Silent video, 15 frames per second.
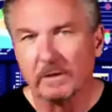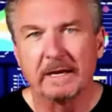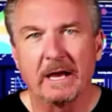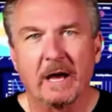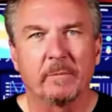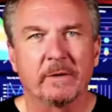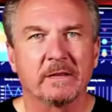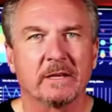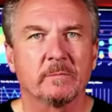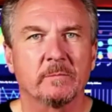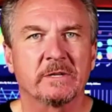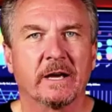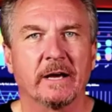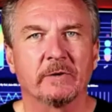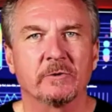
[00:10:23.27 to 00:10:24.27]
helping
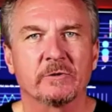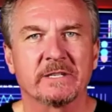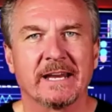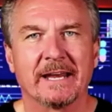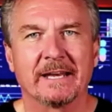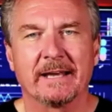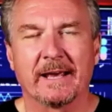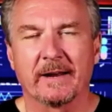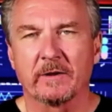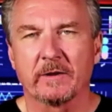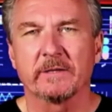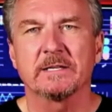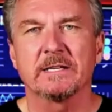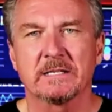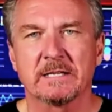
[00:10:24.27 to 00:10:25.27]
them to understand not all
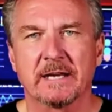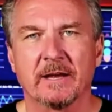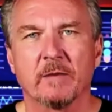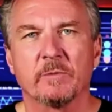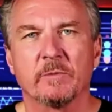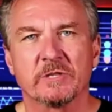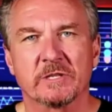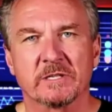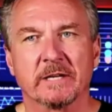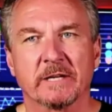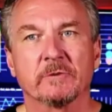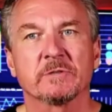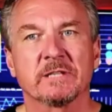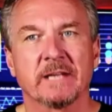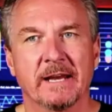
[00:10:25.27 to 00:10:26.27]
the detail, but just
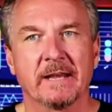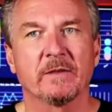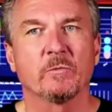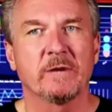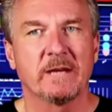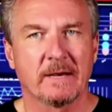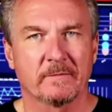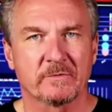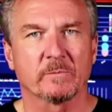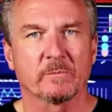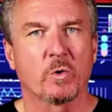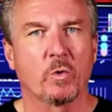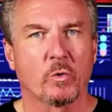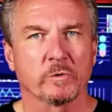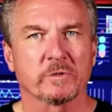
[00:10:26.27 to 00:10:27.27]
understand that we have
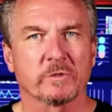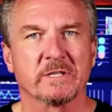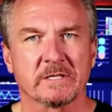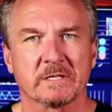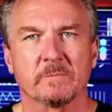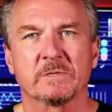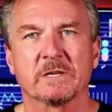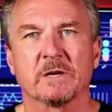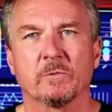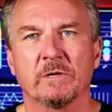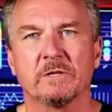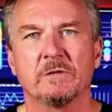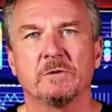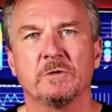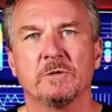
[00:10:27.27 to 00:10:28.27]
some core systems that
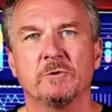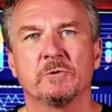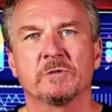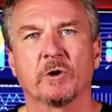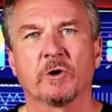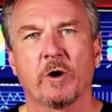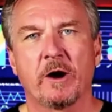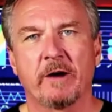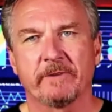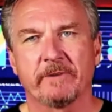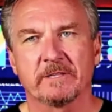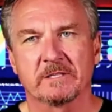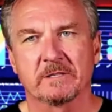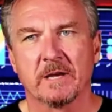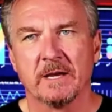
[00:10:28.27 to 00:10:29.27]
we use in our
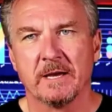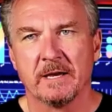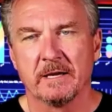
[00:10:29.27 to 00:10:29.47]
office.